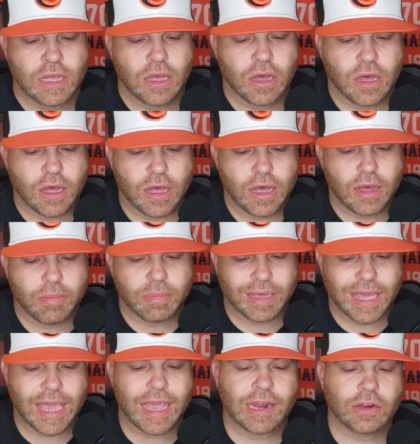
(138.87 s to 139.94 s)

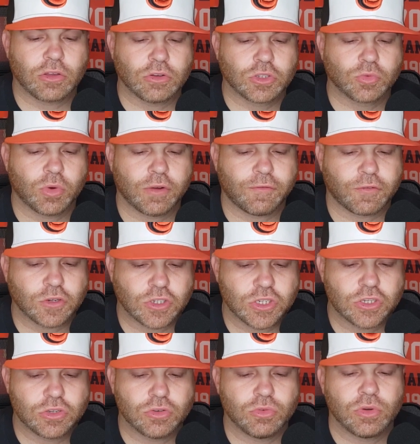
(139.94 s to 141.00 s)
McCann goes 1 for
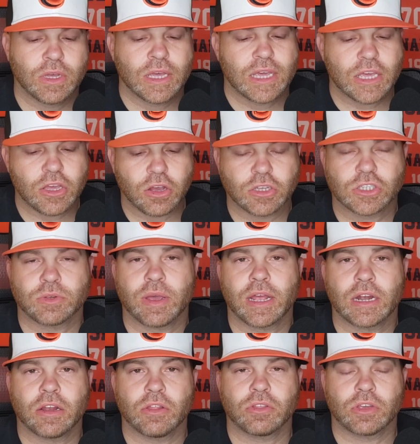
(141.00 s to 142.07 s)
2. He also had
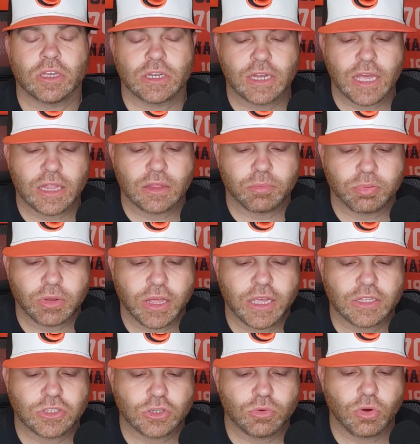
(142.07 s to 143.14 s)
another good day at the
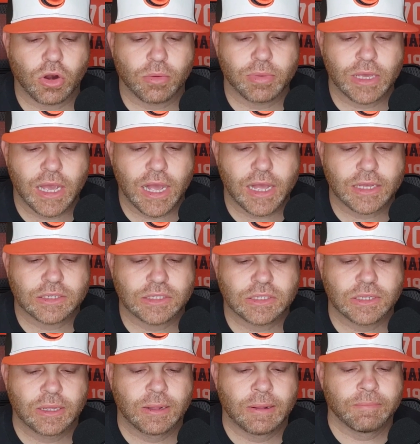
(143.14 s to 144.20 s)
plate, 2 RBIs.
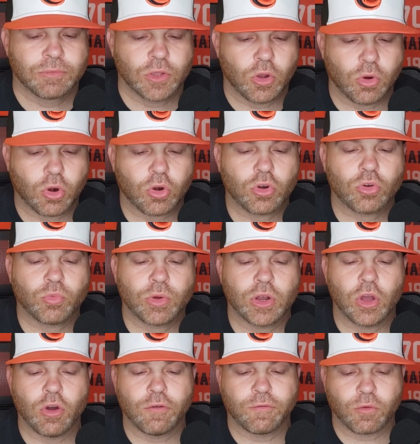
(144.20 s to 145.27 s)
O'Hearn went
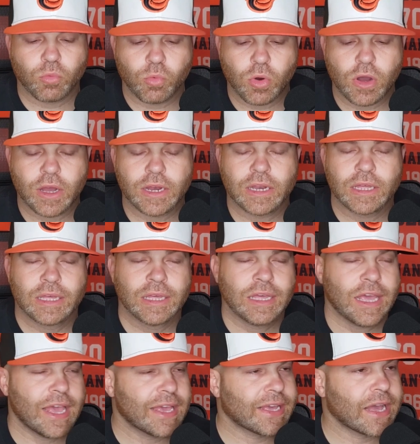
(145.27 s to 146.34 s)
0 for 1
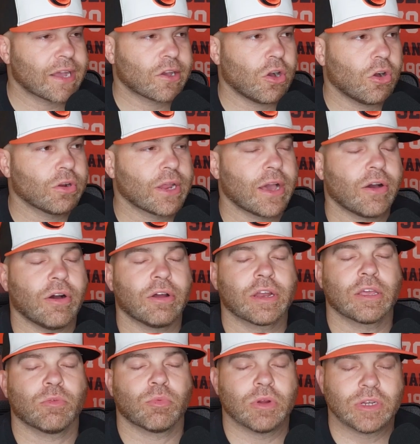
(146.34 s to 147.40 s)
and got called out on
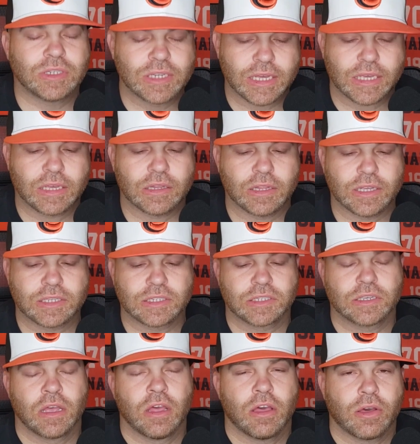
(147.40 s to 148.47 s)
a
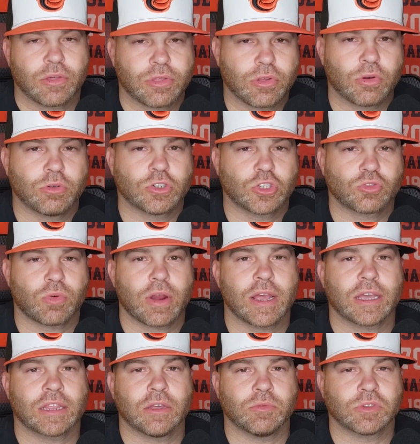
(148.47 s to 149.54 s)
ridiculous third
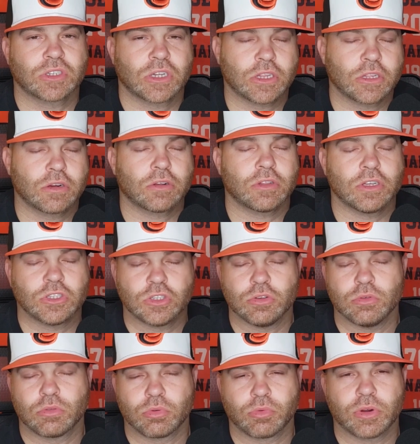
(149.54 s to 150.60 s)
strike that was clearly
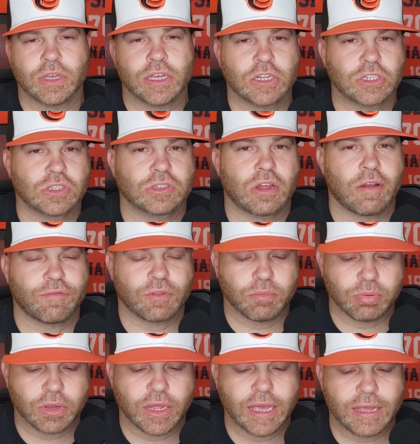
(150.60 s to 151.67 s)
2-3 inches off the
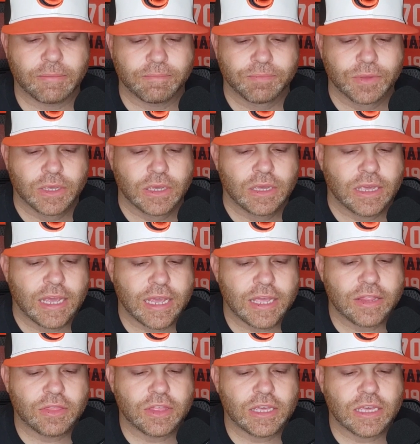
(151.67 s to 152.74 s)
plate
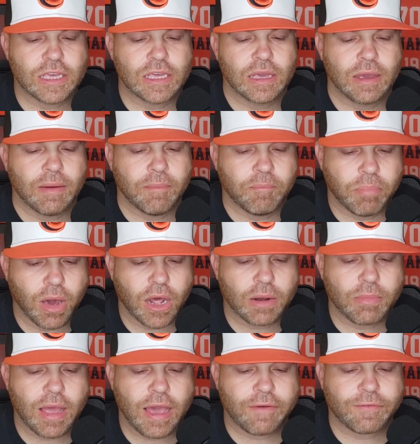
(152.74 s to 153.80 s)
in the
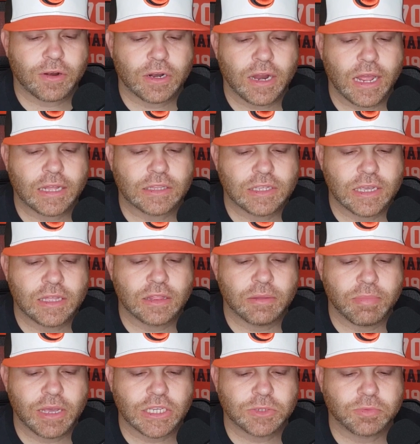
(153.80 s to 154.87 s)
bottom half of the ninth to end the
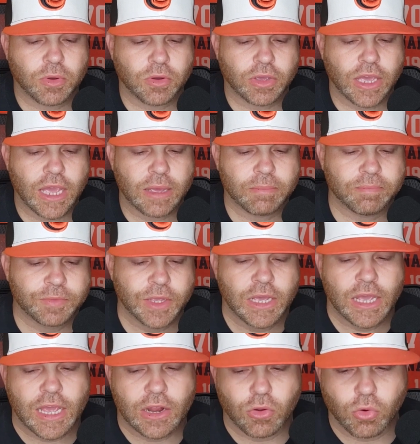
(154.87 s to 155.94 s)
baseball game.
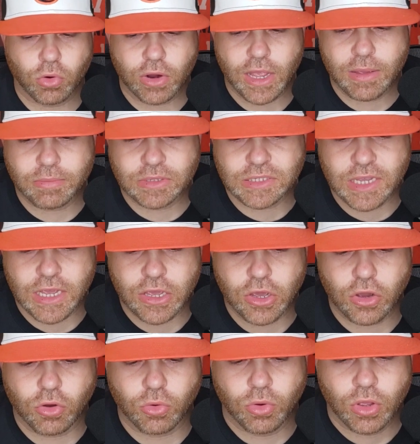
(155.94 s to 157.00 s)
And Jorge
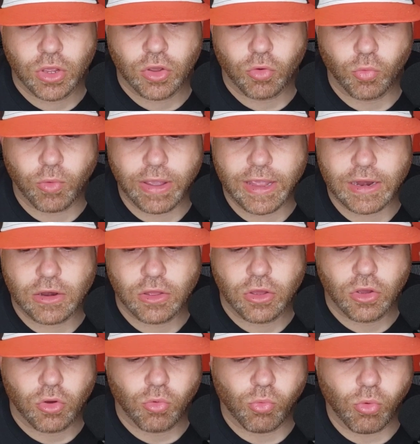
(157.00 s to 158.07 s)
Mateo went
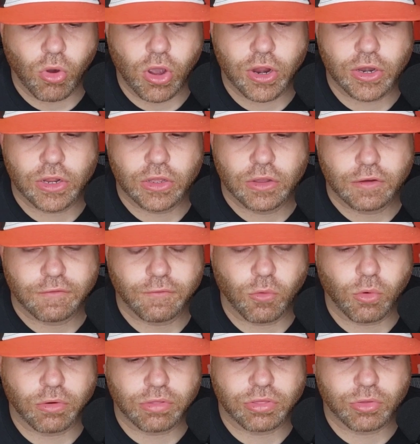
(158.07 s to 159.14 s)
1
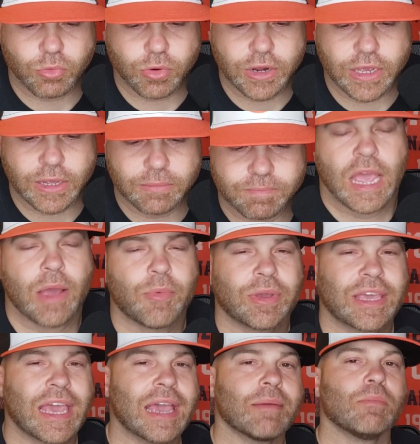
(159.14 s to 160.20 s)
for 3. And we
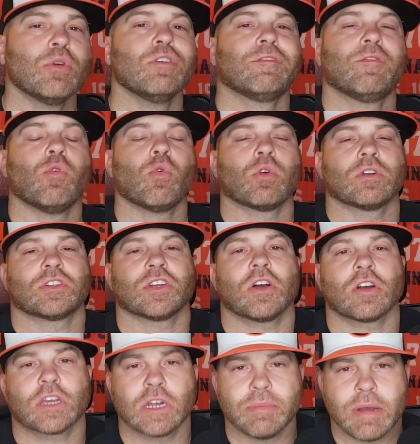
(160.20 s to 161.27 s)
can't move forward
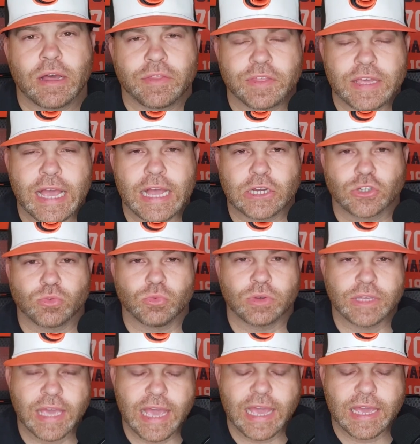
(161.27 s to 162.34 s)
talking about the actual
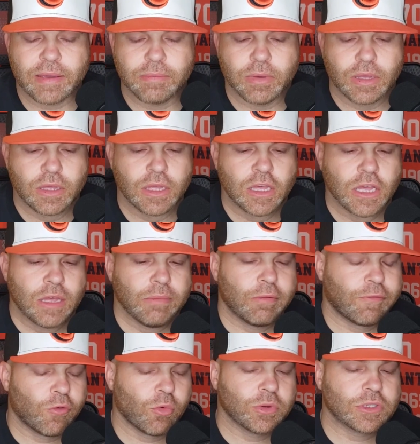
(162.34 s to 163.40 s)
game
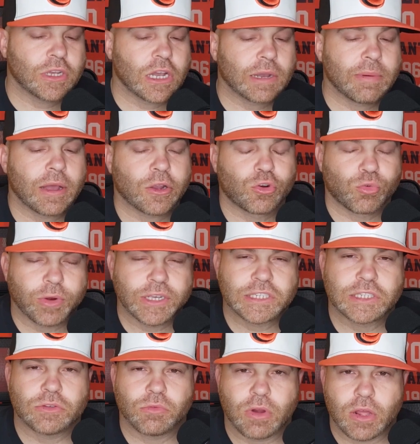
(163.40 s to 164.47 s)
before we talk about
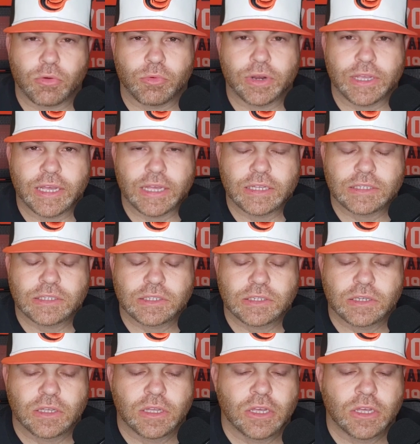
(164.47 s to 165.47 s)
Grayson Rodriguez.